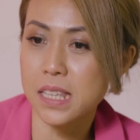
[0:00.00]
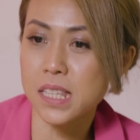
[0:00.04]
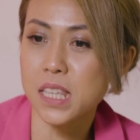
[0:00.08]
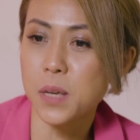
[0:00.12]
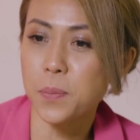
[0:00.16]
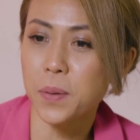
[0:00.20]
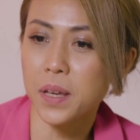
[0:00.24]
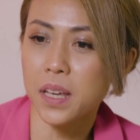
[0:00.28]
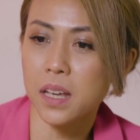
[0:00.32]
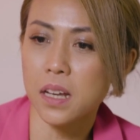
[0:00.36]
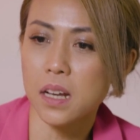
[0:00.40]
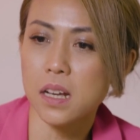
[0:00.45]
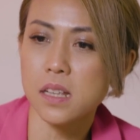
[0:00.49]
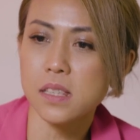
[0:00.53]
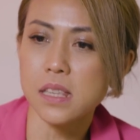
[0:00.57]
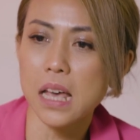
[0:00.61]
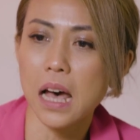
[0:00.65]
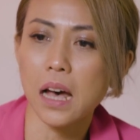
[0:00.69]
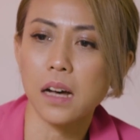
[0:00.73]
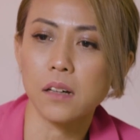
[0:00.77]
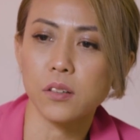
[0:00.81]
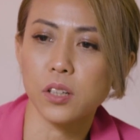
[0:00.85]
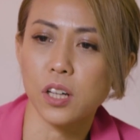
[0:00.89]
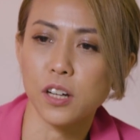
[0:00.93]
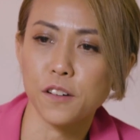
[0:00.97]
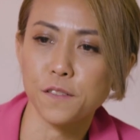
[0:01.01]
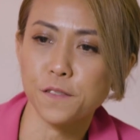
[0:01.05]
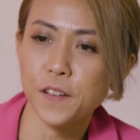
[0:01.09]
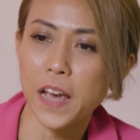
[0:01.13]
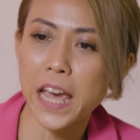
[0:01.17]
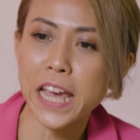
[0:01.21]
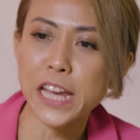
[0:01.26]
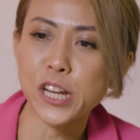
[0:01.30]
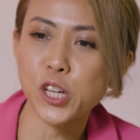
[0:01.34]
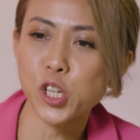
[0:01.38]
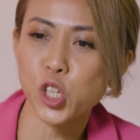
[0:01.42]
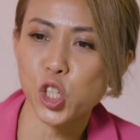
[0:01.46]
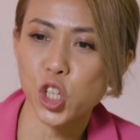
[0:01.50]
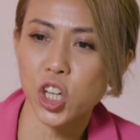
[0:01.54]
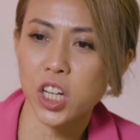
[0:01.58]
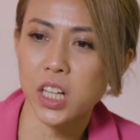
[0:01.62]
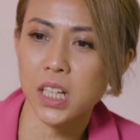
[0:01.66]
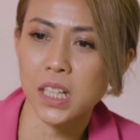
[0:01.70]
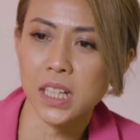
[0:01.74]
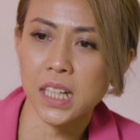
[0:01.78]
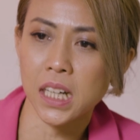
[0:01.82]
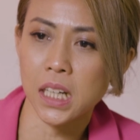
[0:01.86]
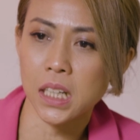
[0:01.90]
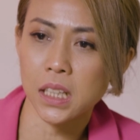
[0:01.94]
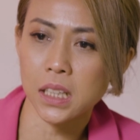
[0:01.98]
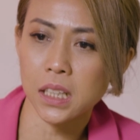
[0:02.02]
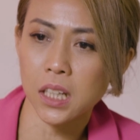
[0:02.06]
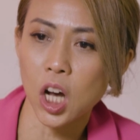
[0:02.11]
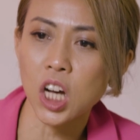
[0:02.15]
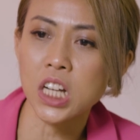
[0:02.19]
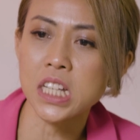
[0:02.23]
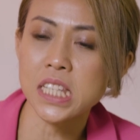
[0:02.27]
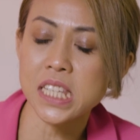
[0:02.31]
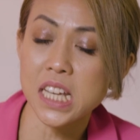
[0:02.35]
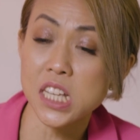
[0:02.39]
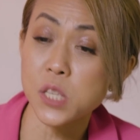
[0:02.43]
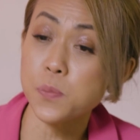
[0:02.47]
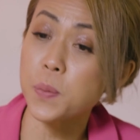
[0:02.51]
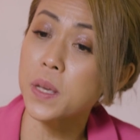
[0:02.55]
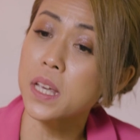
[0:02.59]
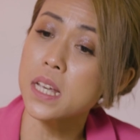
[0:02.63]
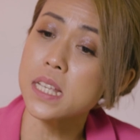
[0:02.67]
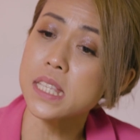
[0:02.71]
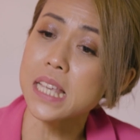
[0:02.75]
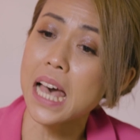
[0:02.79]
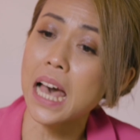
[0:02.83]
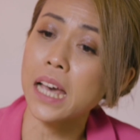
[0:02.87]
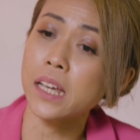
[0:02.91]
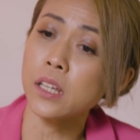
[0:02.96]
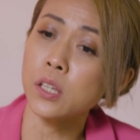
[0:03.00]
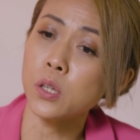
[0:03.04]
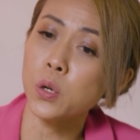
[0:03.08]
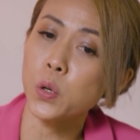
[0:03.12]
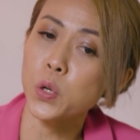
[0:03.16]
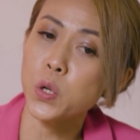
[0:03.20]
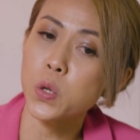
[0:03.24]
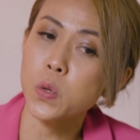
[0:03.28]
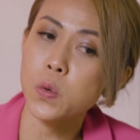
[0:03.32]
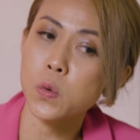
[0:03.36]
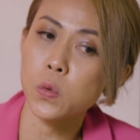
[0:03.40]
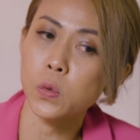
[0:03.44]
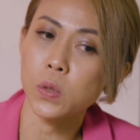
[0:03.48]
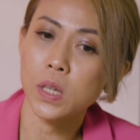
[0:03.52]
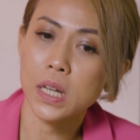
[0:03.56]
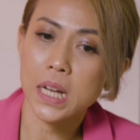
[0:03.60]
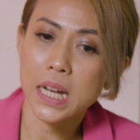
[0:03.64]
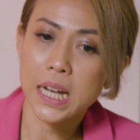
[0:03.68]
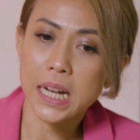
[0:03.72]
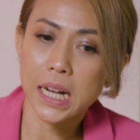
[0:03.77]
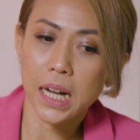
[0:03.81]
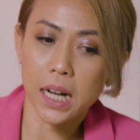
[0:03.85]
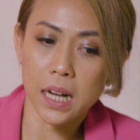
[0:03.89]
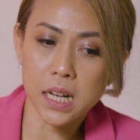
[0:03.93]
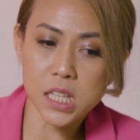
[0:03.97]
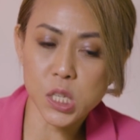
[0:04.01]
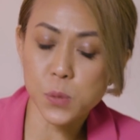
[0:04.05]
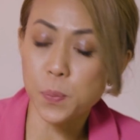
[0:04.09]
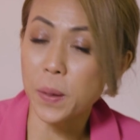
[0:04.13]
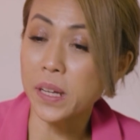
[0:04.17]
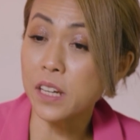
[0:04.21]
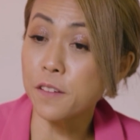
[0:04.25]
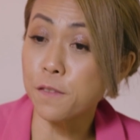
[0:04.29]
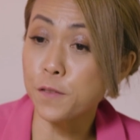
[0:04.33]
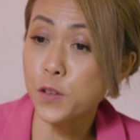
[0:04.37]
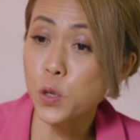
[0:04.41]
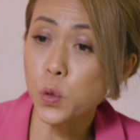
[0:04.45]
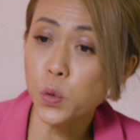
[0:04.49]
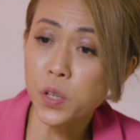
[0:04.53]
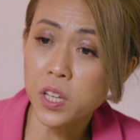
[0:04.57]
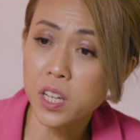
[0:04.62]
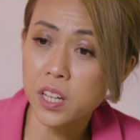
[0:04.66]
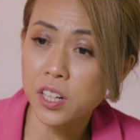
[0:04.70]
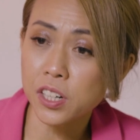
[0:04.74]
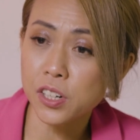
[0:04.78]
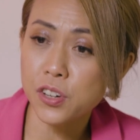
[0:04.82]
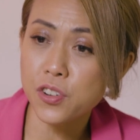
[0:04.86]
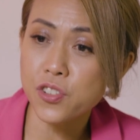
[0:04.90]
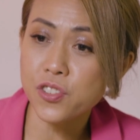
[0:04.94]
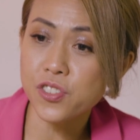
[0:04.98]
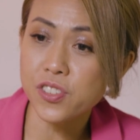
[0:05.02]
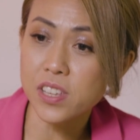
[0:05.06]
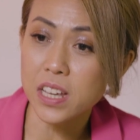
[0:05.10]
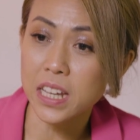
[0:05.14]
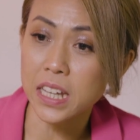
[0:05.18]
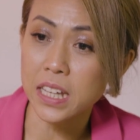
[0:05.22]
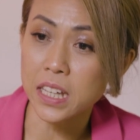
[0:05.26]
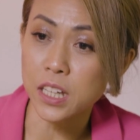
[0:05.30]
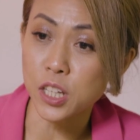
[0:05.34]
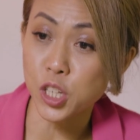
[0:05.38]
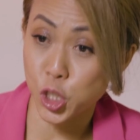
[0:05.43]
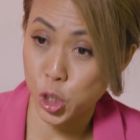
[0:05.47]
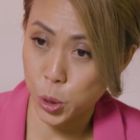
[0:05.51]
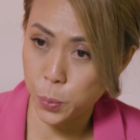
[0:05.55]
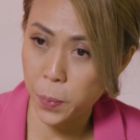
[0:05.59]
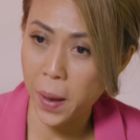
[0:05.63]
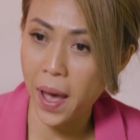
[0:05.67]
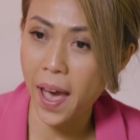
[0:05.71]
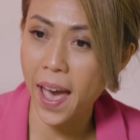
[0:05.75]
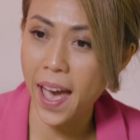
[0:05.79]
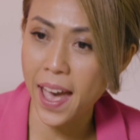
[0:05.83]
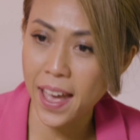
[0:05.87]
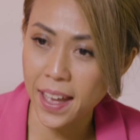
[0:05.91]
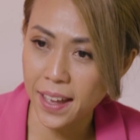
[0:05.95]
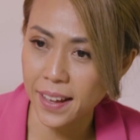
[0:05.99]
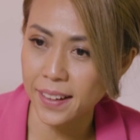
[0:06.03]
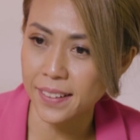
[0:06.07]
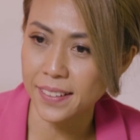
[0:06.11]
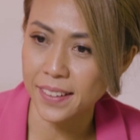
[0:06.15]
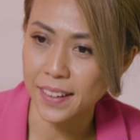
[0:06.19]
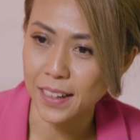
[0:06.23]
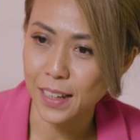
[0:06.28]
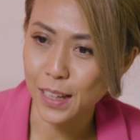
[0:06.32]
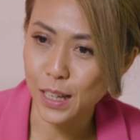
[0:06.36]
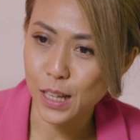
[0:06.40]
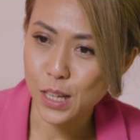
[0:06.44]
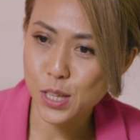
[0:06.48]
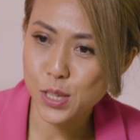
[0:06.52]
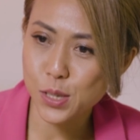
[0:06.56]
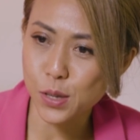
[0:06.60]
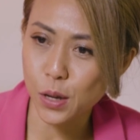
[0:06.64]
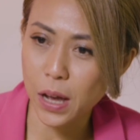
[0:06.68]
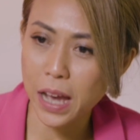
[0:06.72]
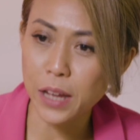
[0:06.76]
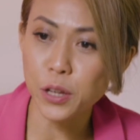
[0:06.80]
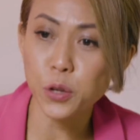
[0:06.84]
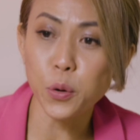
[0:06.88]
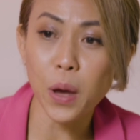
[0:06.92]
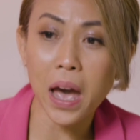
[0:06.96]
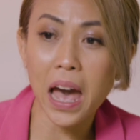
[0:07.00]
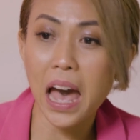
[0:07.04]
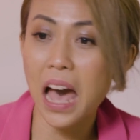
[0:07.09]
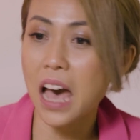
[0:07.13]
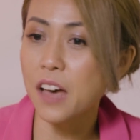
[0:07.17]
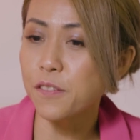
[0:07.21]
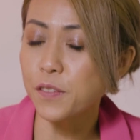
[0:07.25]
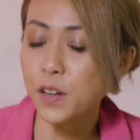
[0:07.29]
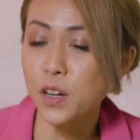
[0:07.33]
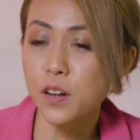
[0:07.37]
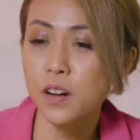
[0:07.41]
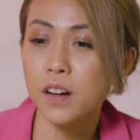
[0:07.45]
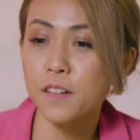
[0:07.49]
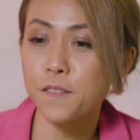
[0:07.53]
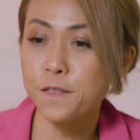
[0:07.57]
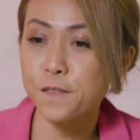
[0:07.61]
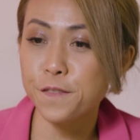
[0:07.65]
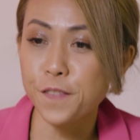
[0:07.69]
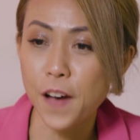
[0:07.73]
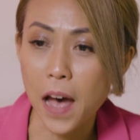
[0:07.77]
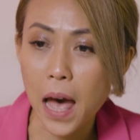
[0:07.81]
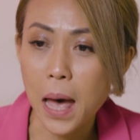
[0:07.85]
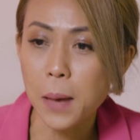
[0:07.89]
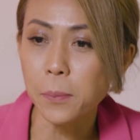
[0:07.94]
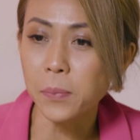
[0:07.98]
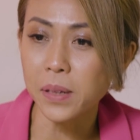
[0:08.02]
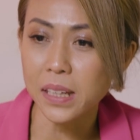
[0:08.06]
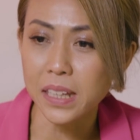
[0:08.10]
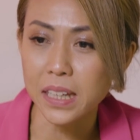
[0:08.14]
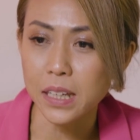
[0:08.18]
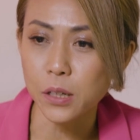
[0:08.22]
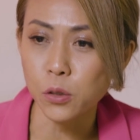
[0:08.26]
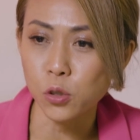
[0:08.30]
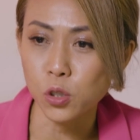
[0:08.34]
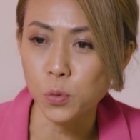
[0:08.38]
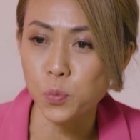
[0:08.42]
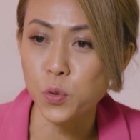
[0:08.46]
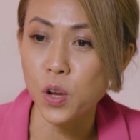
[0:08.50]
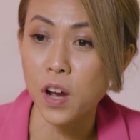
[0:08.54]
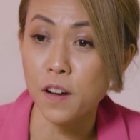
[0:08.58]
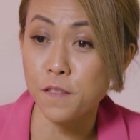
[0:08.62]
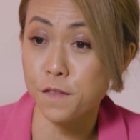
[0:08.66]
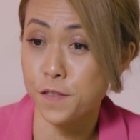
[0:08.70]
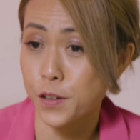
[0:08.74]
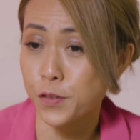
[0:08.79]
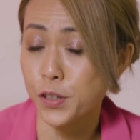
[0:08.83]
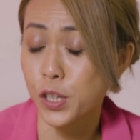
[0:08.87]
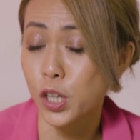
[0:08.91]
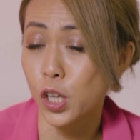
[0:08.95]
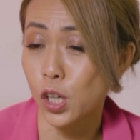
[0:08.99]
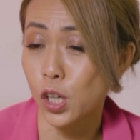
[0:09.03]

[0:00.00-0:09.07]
Is it because out of Asia context? Because I know you spent a few years in Japan. So, and you have a family whom you are very